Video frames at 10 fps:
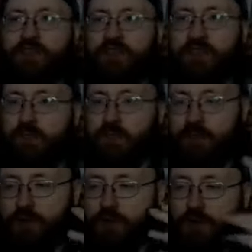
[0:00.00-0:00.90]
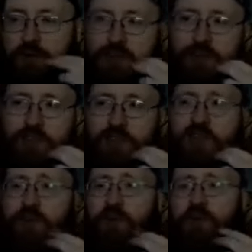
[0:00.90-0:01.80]
more, you know,
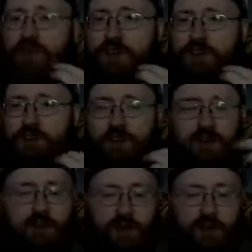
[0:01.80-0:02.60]
see more feed me.